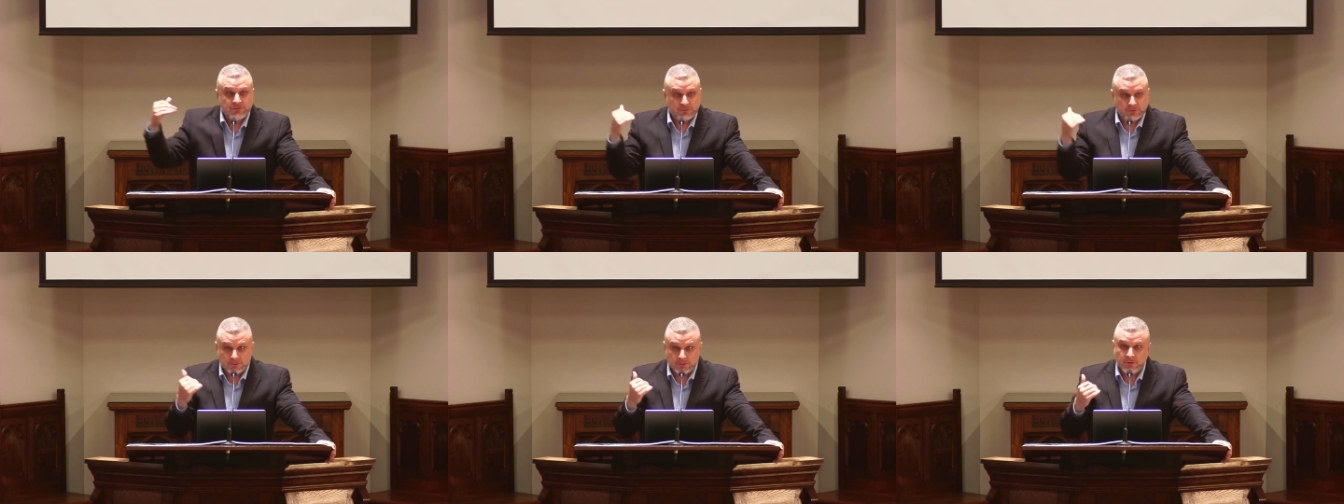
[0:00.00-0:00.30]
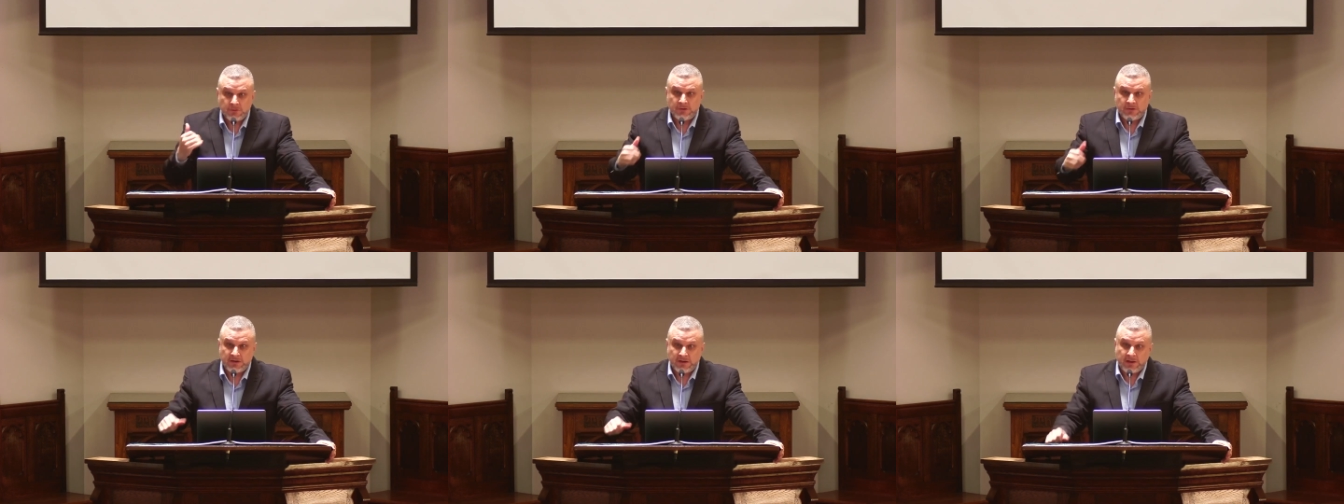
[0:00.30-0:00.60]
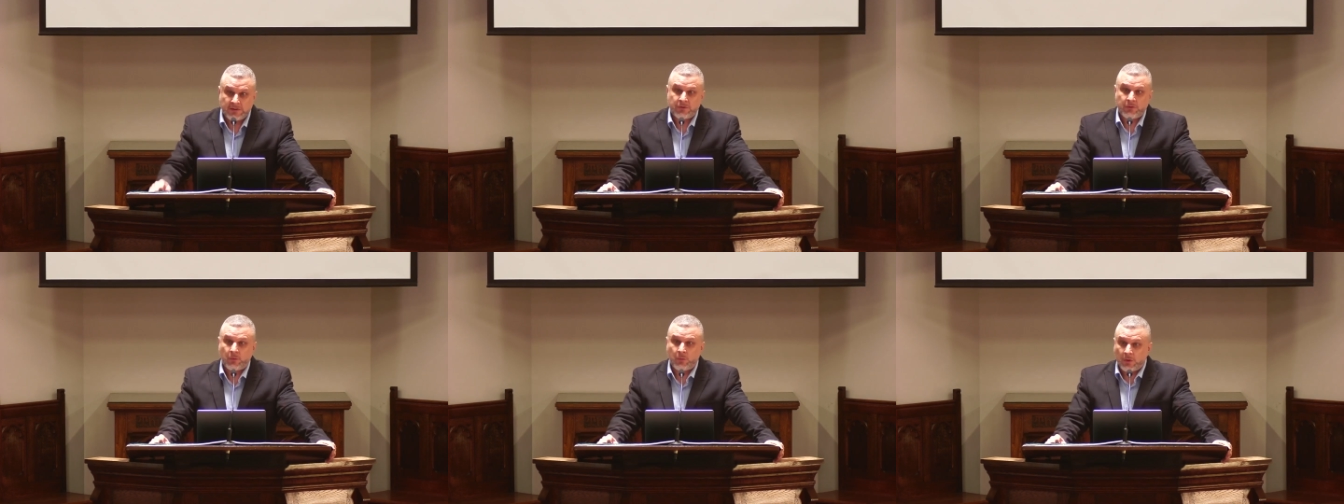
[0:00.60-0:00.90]
You're, you're
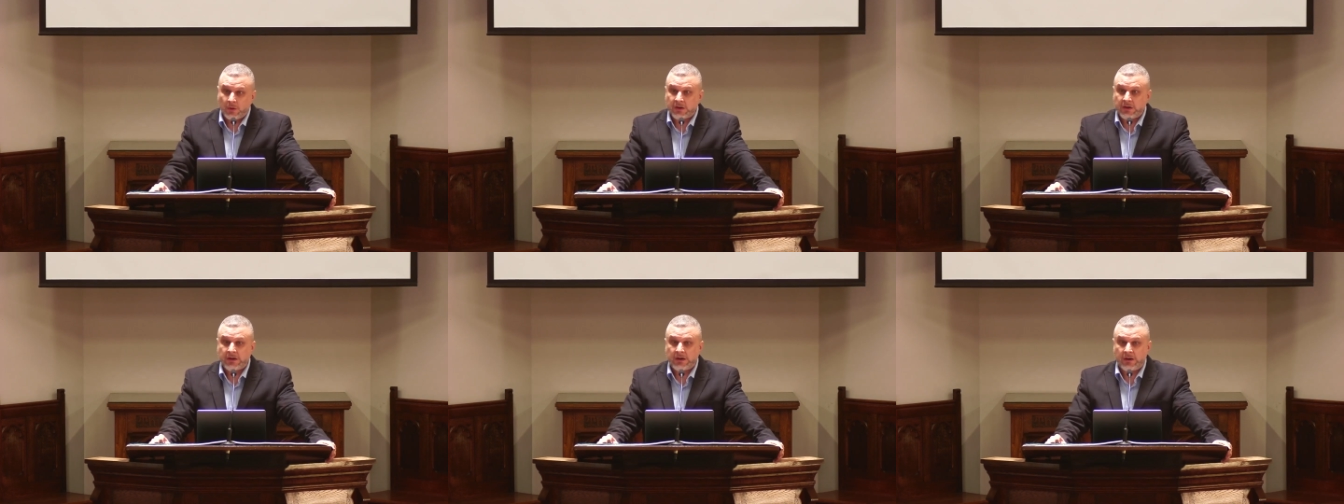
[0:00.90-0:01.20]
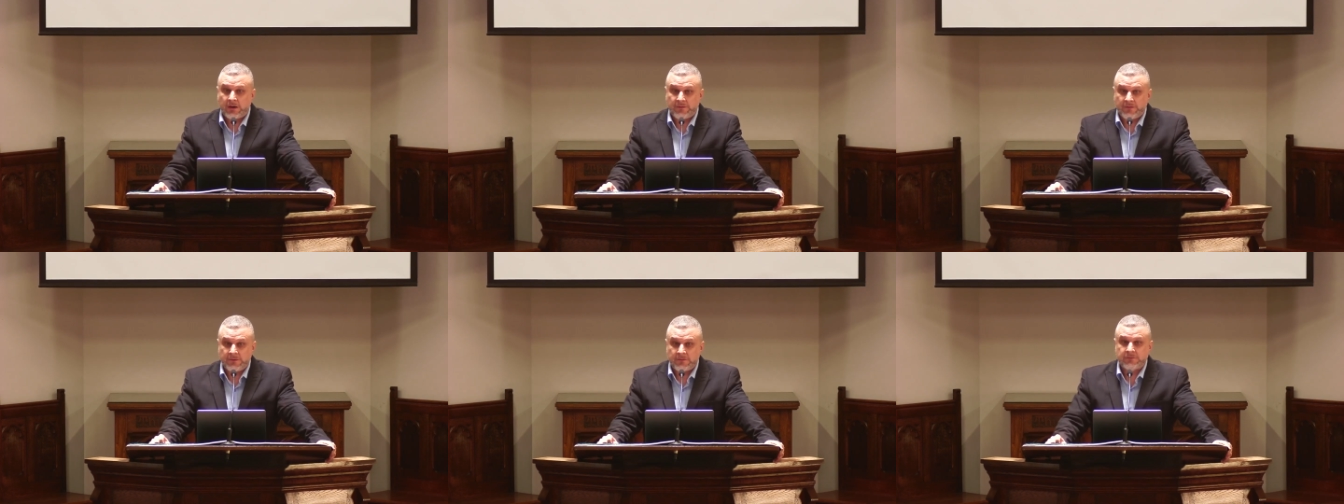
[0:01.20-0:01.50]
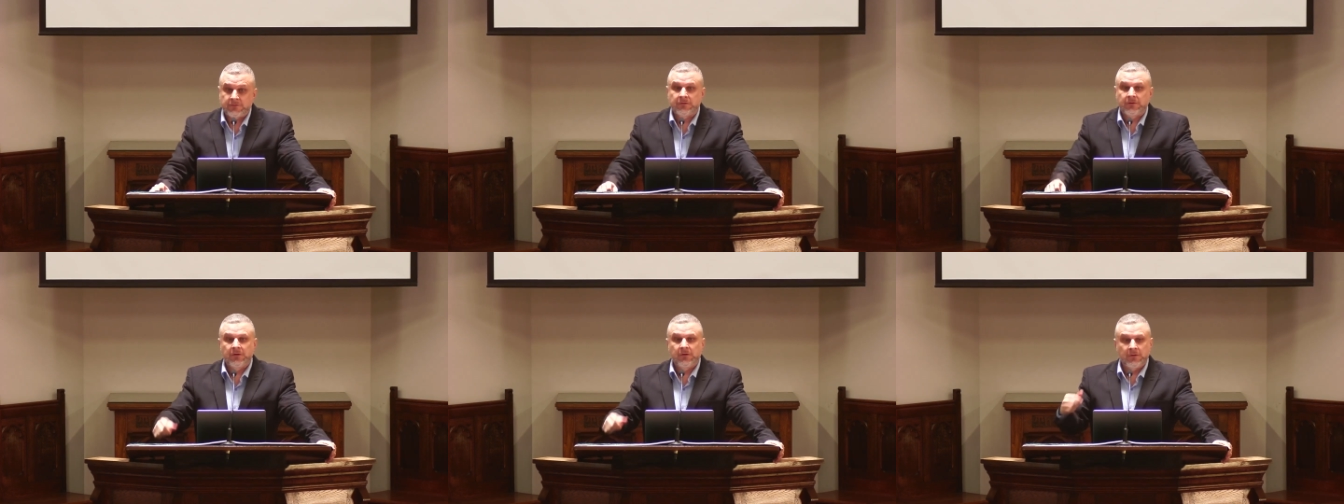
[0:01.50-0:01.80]
together working on
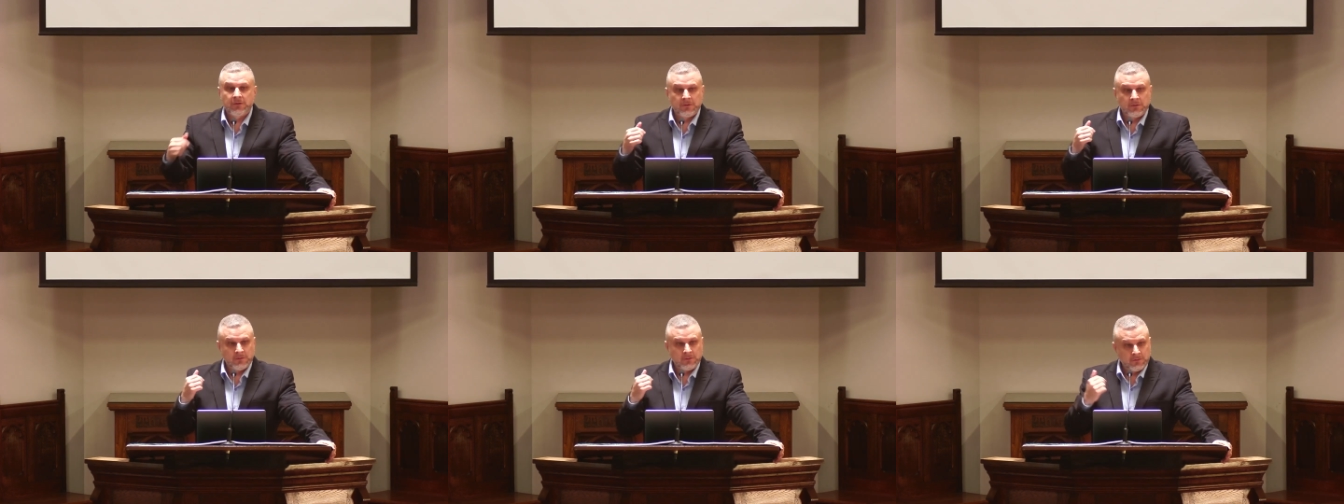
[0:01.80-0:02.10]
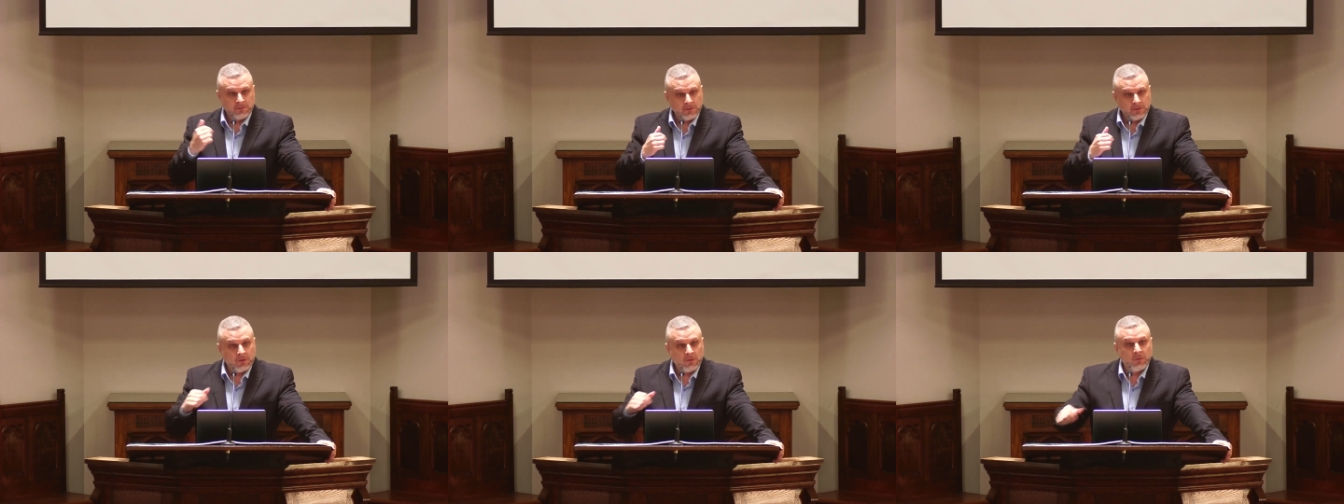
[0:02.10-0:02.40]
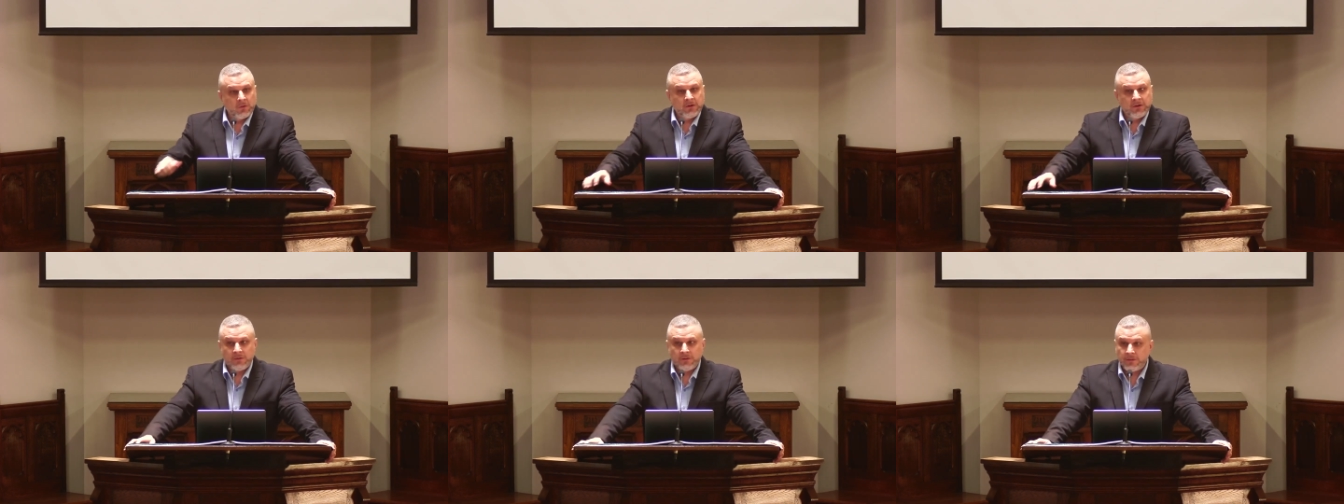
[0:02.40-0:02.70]
this
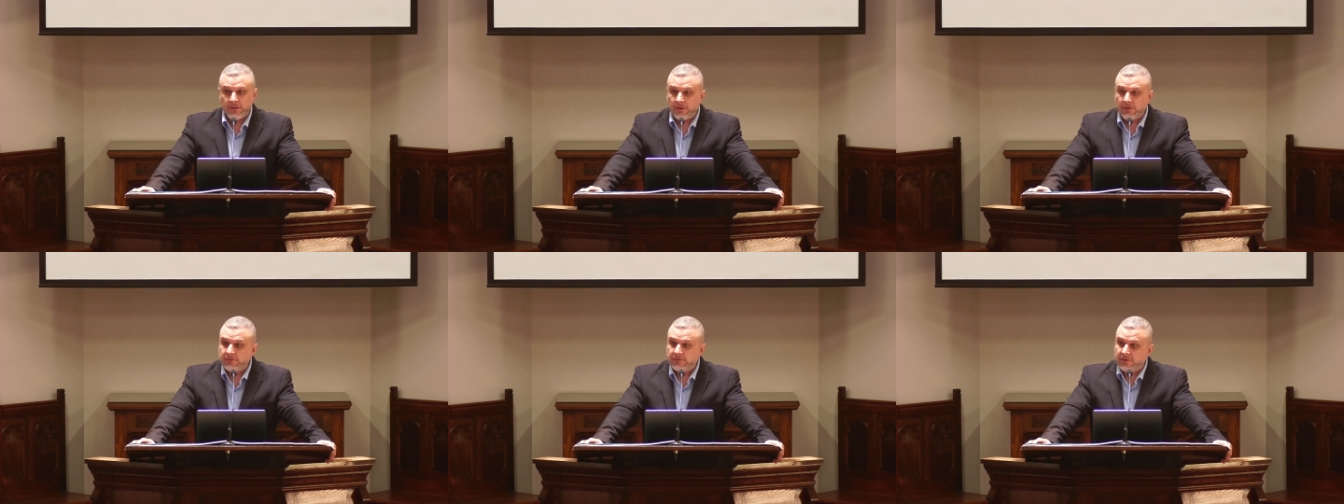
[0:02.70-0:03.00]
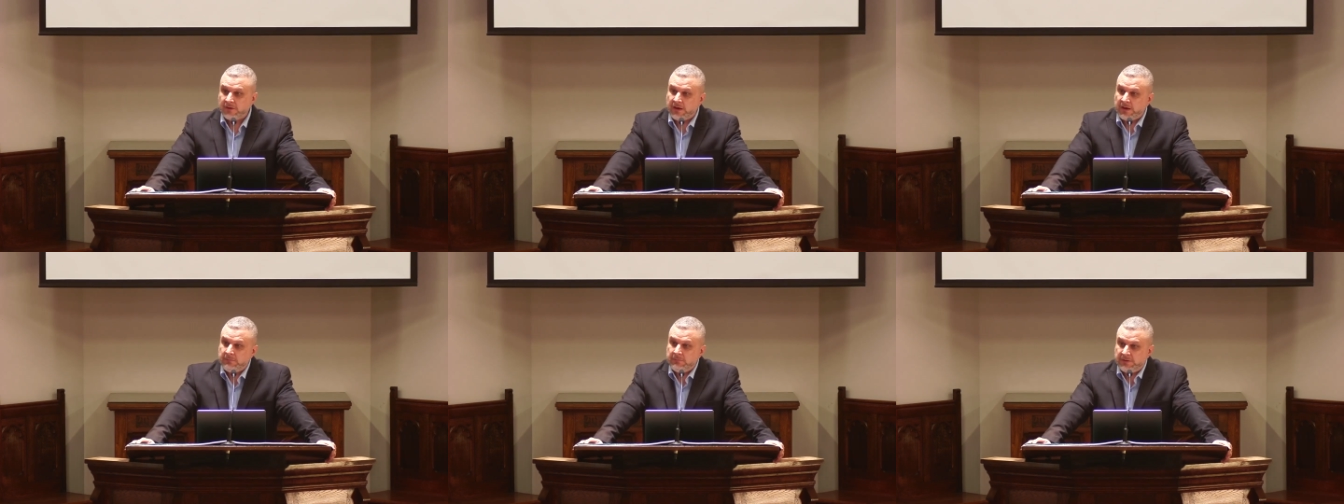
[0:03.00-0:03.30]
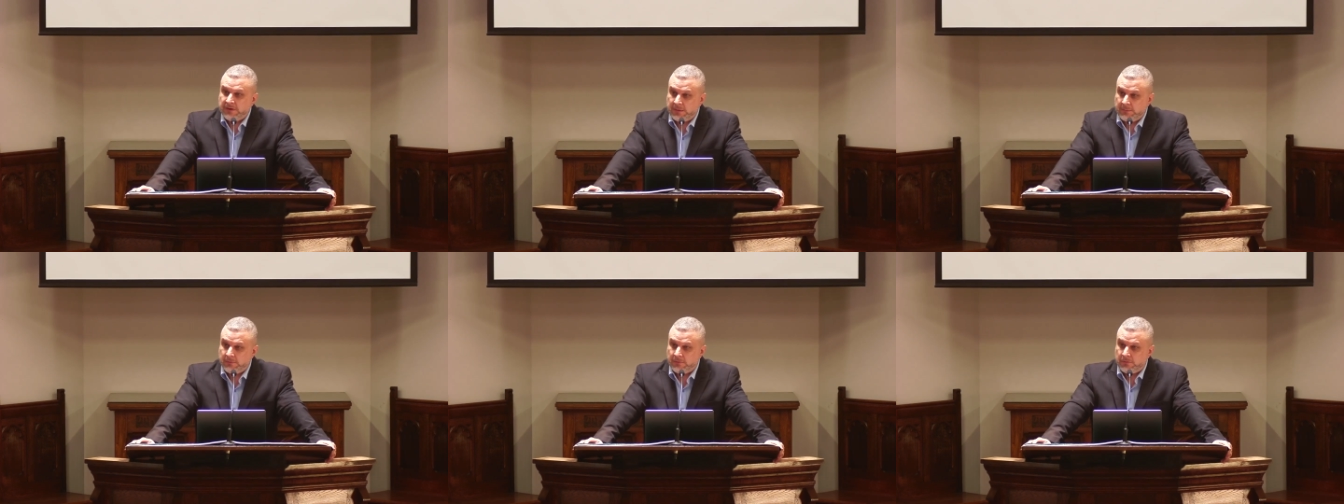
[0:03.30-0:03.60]
according to their
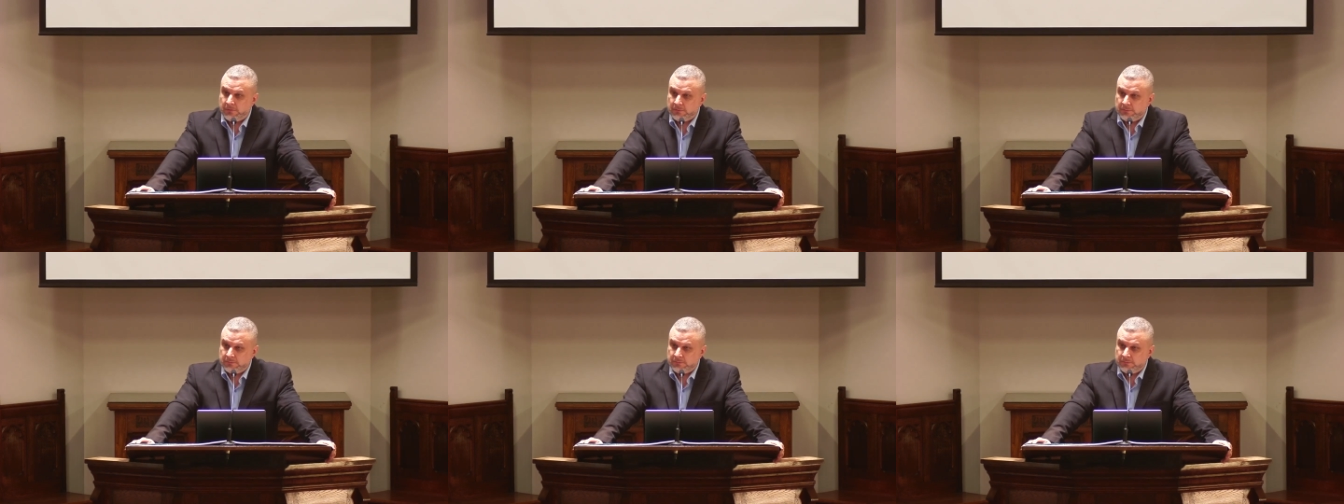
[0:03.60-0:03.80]
timetable.